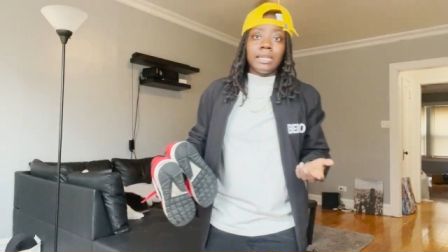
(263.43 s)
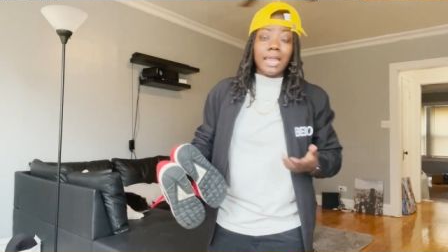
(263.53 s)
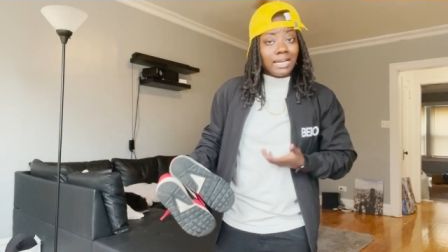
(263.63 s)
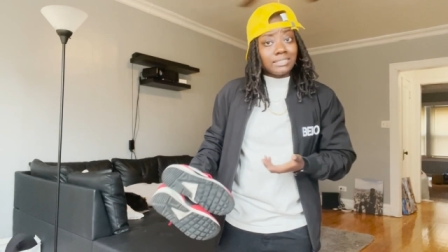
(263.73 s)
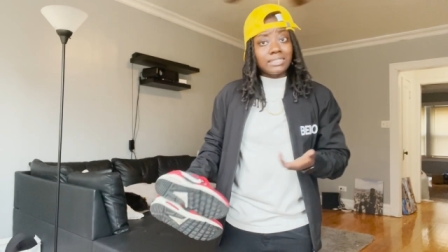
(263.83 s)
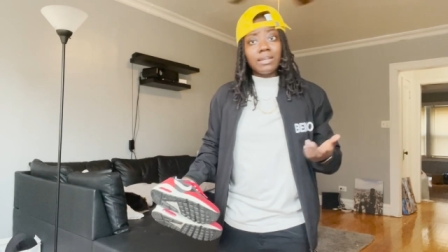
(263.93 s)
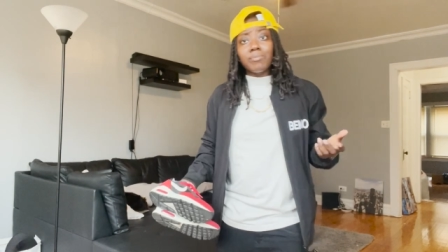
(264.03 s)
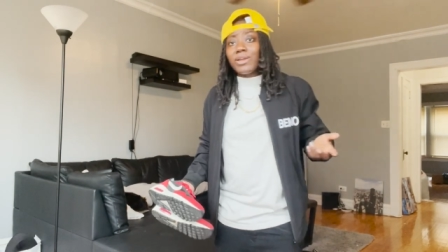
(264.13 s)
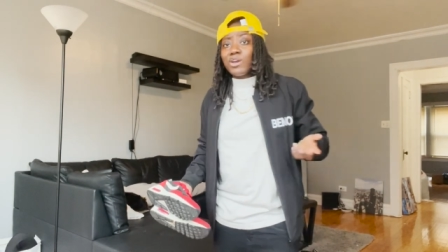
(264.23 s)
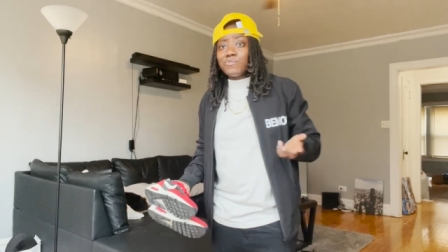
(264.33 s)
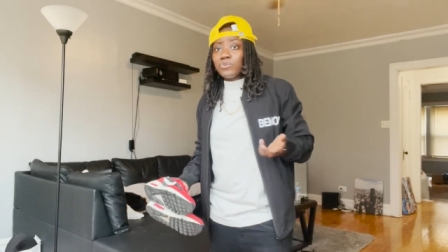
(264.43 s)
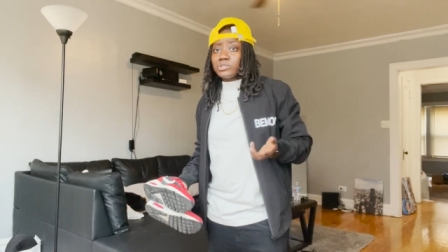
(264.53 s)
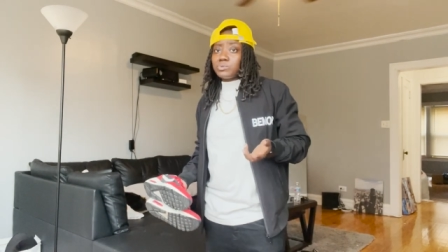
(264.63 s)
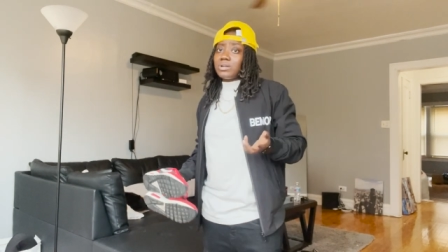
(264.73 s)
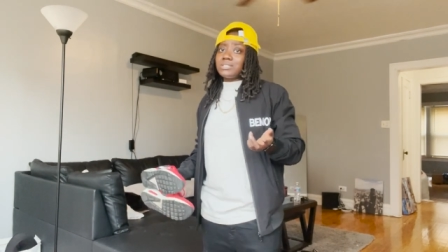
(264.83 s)
Like I said, I'm an Air
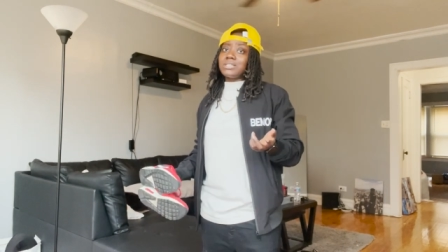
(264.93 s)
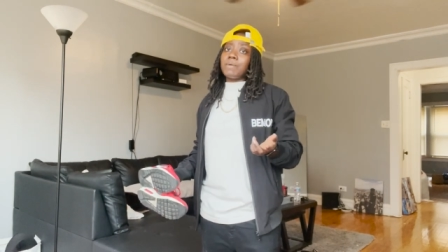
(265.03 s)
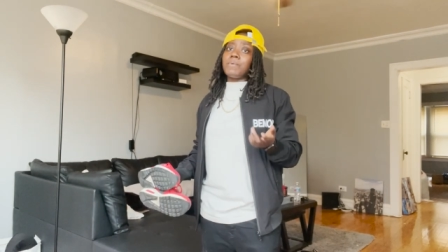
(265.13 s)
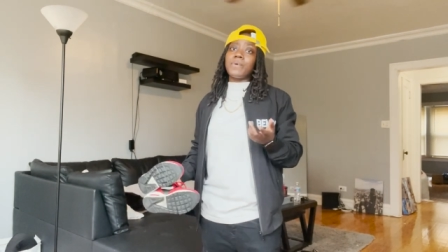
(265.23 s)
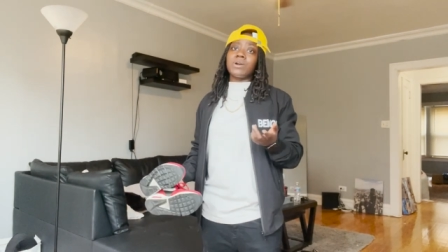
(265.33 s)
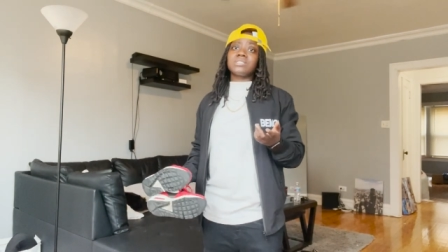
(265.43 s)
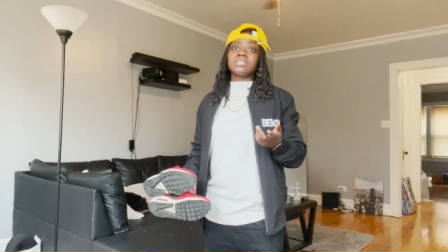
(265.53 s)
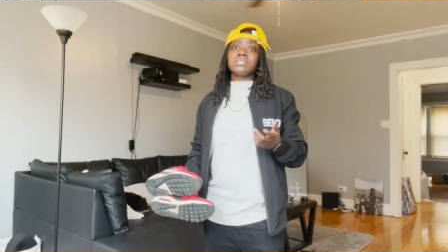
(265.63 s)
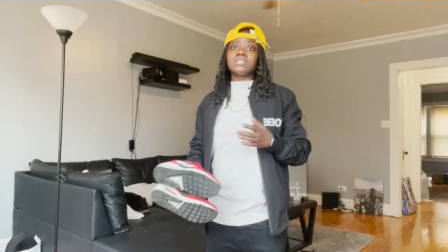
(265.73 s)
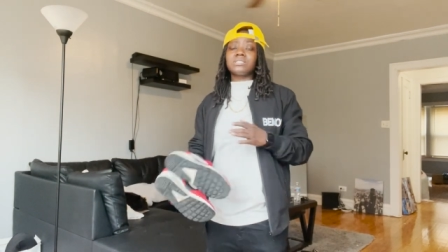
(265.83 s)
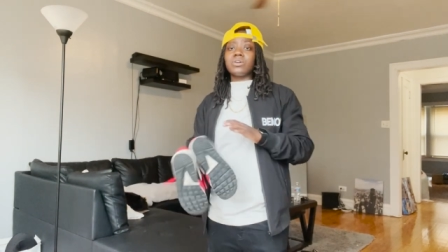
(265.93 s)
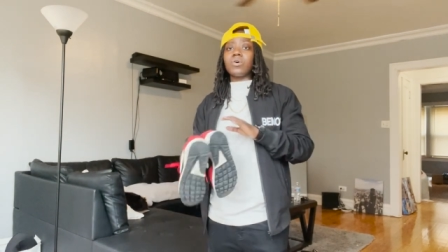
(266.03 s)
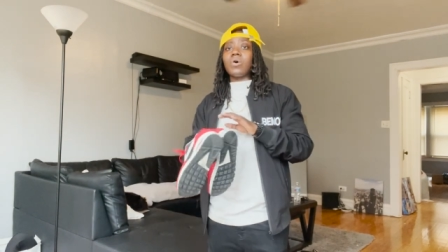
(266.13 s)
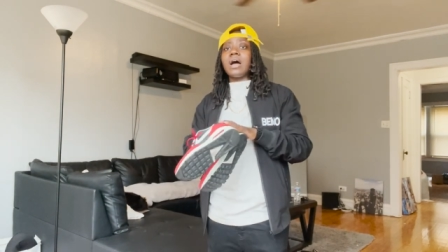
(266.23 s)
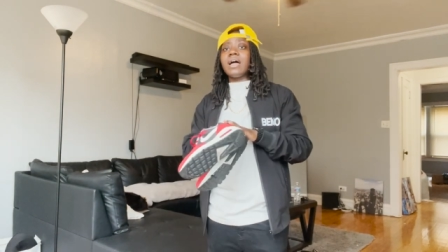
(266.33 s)
Force Ones type of person,
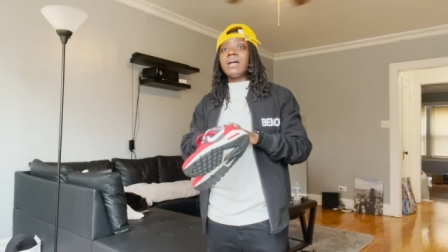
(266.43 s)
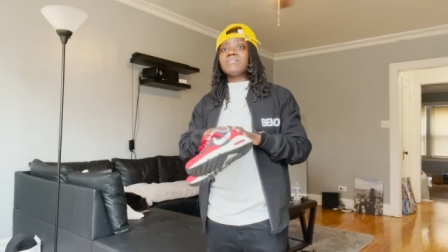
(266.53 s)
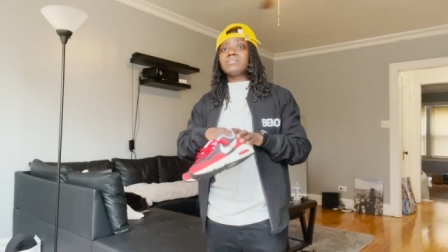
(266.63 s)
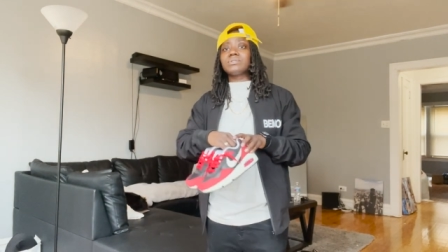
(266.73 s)
so I haven't